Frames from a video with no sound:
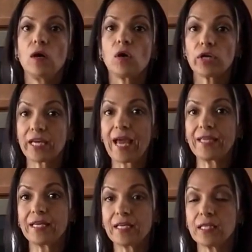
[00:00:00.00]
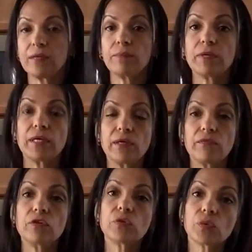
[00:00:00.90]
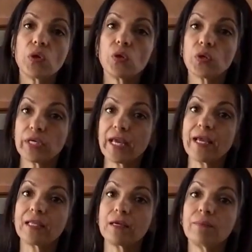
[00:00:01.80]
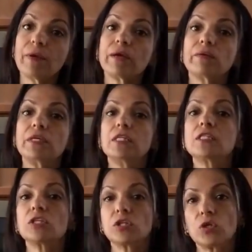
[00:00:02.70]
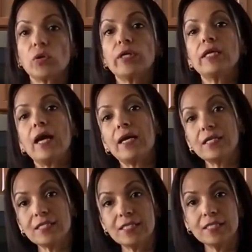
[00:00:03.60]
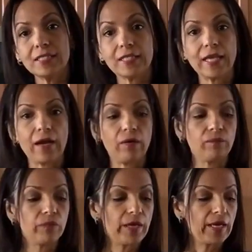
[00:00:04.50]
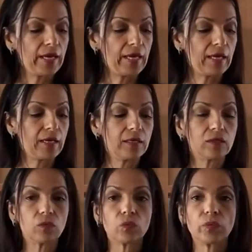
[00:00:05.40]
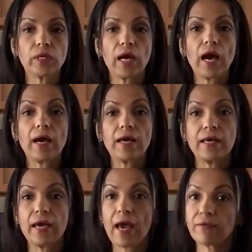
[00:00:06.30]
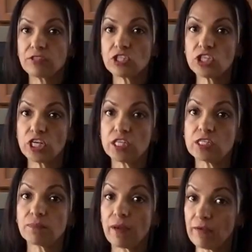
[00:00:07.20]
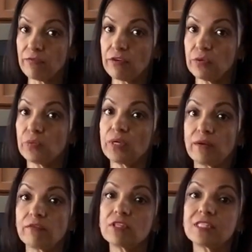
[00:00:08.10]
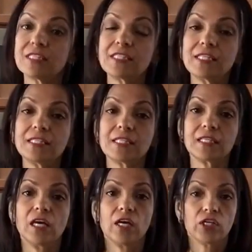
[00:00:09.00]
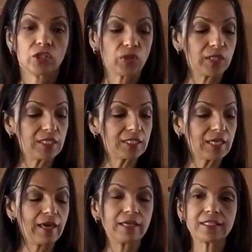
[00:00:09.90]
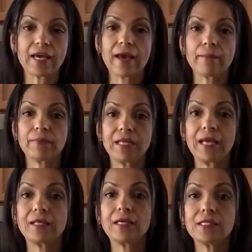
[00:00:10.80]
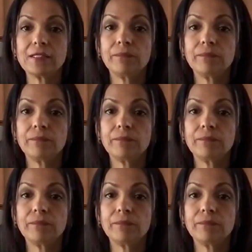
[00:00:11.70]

organically. But if you grow organic berries, they're going out of season now, and I have to change my fruit, whatever is in season. So in this case, I have bananas,